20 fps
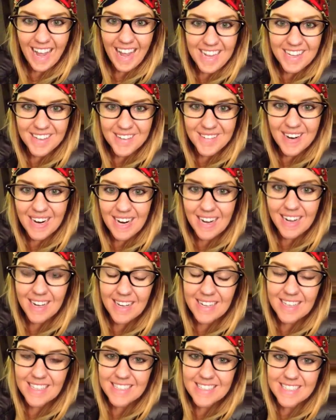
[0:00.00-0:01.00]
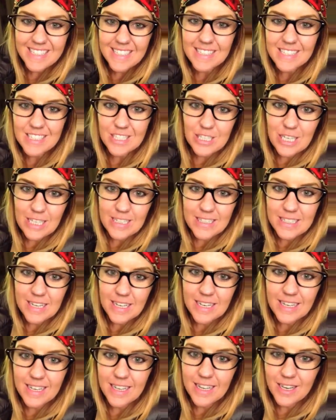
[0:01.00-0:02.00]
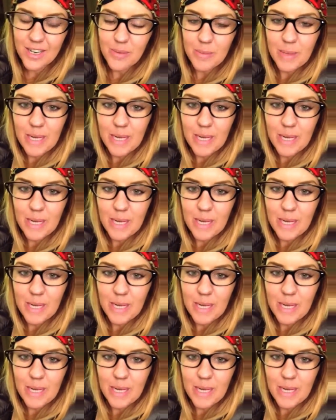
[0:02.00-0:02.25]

Hey you guys, it's Jessica here.